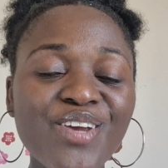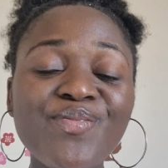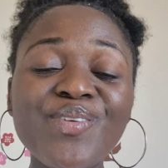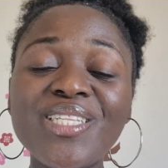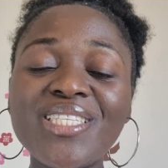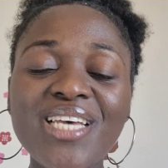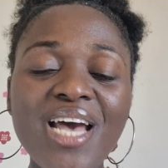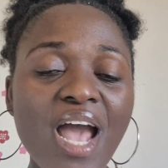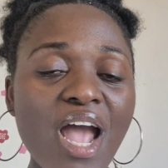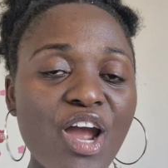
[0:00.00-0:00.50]

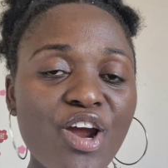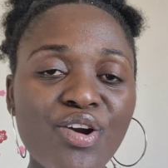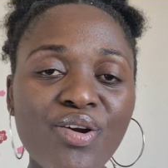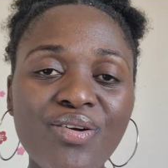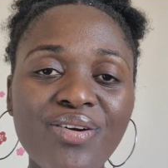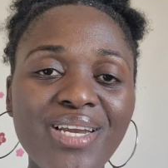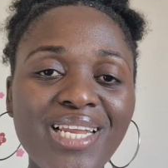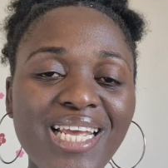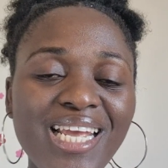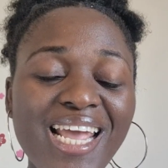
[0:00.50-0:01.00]
retire
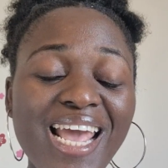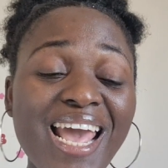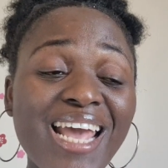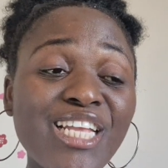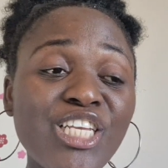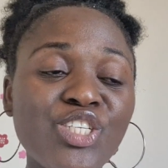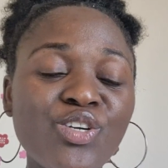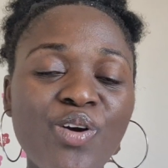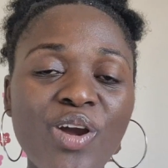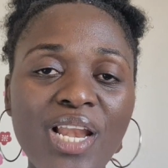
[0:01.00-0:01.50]
early,
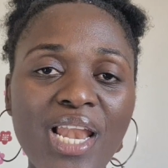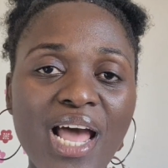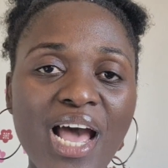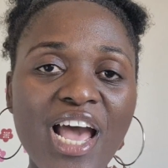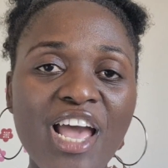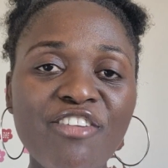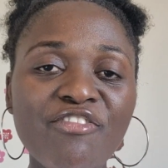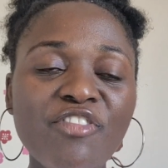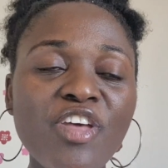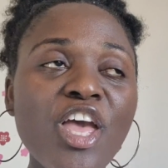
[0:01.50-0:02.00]
enjoy
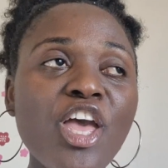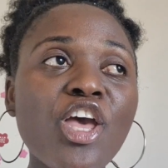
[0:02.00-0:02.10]
life